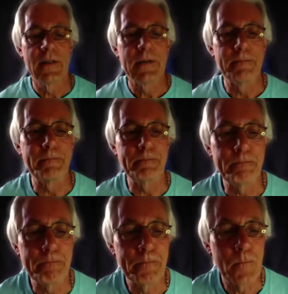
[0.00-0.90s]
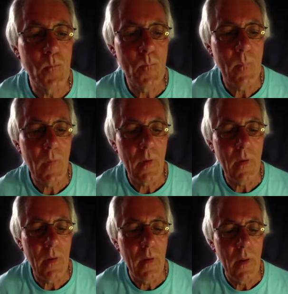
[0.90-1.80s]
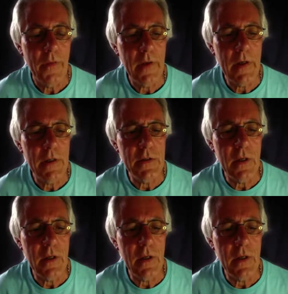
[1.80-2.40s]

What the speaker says: Mm, I think he's